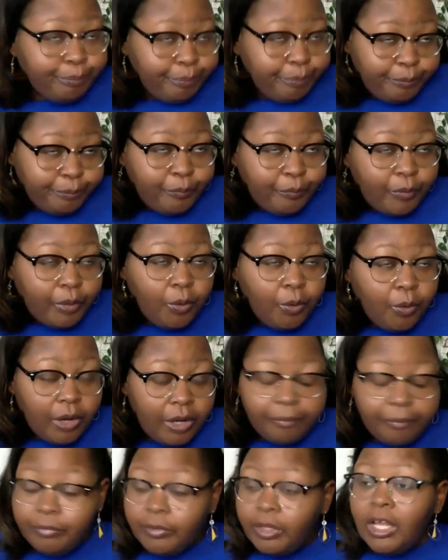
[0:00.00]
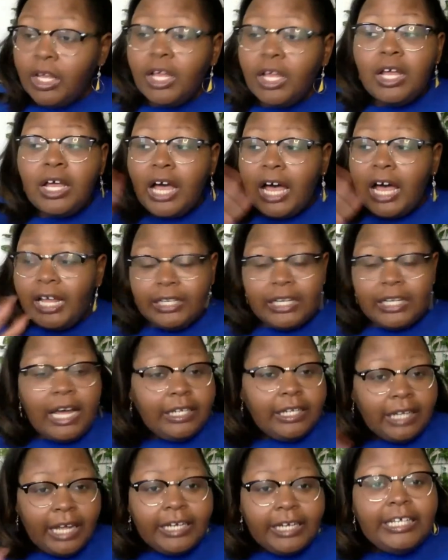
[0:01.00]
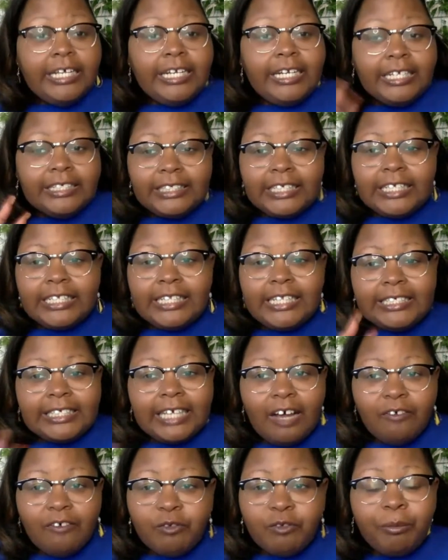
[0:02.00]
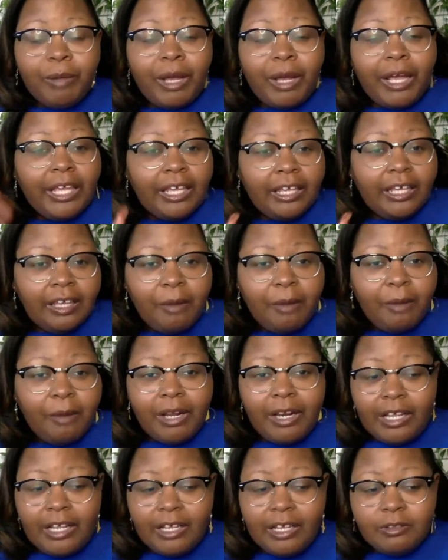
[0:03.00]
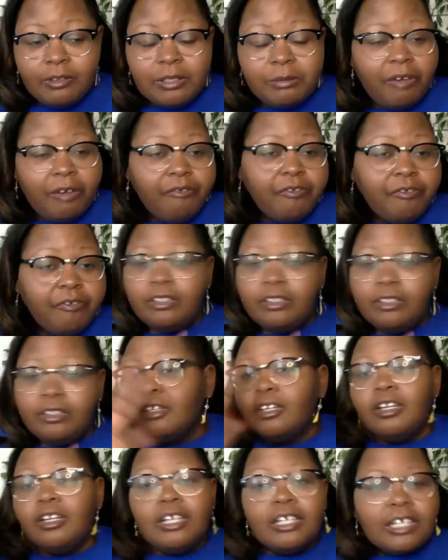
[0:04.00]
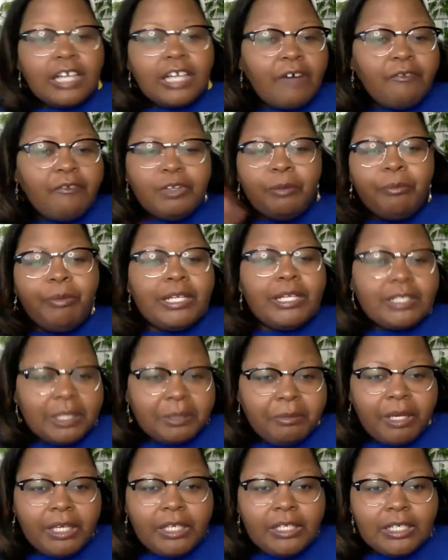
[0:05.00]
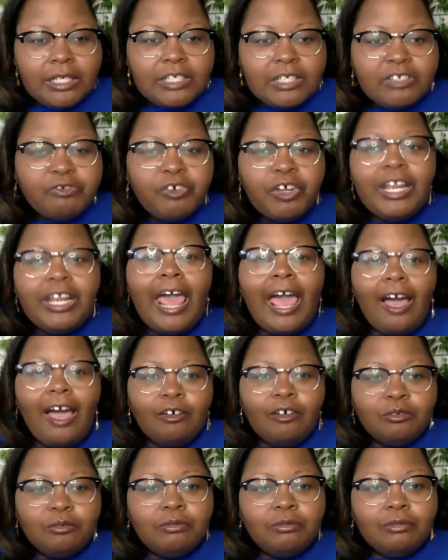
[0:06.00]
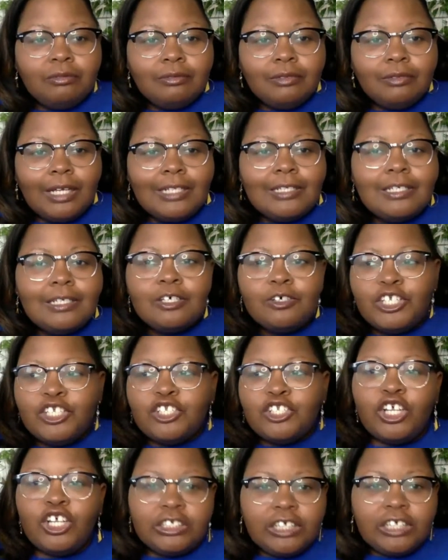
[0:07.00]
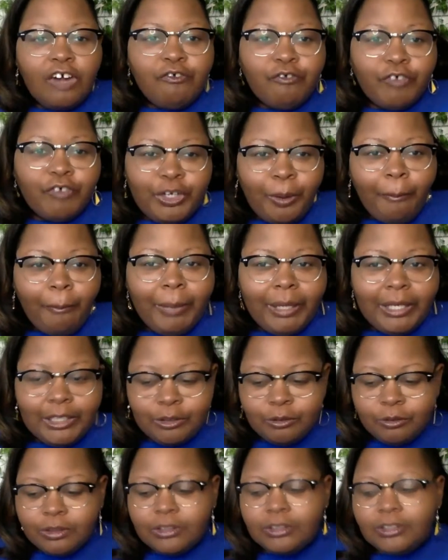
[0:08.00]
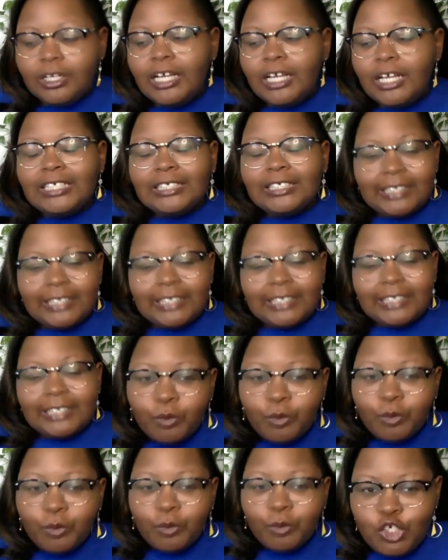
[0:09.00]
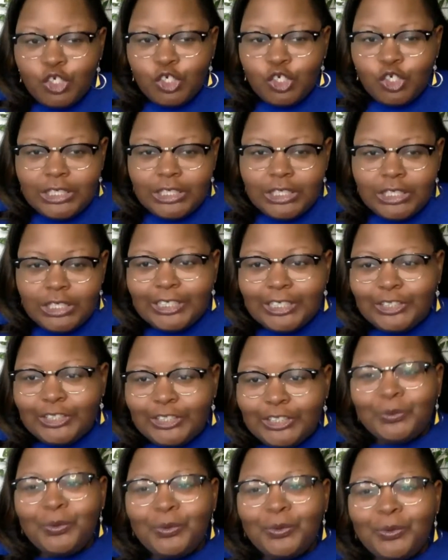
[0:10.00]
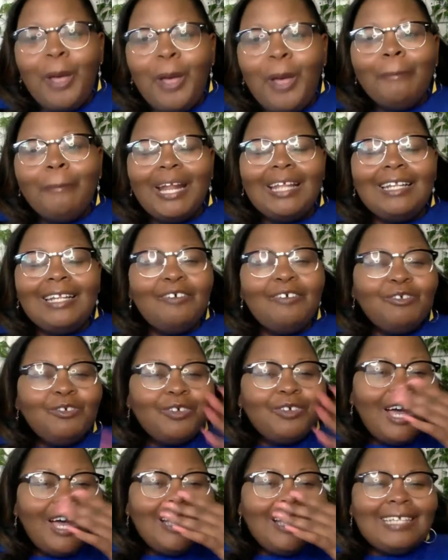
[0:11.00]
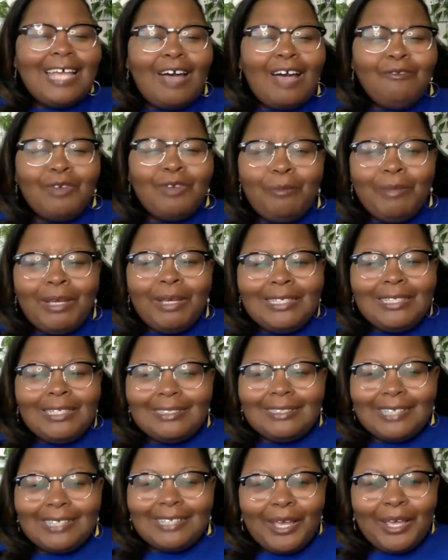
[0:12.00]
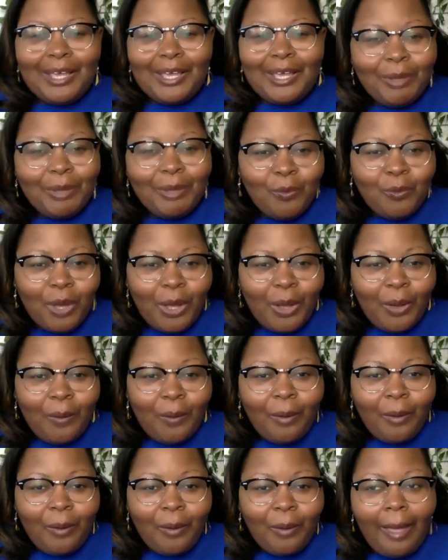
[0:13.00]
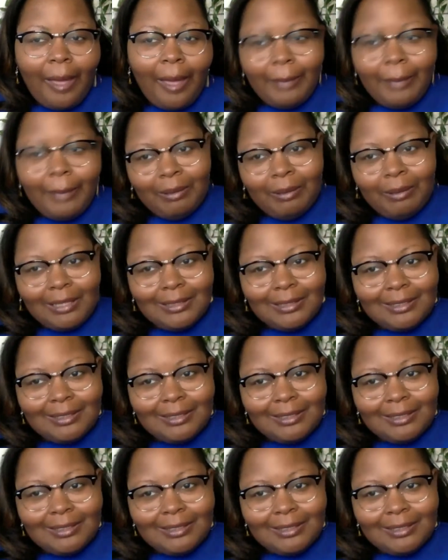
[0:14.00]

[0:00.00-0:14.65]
Okay, I needed to at least cover my hair and my nails and my feet, cover the basic maintenance for now until it starts covering them bills, because I know what UGC can do. But I love you guys. Have an amazing day. Be well and be blessed.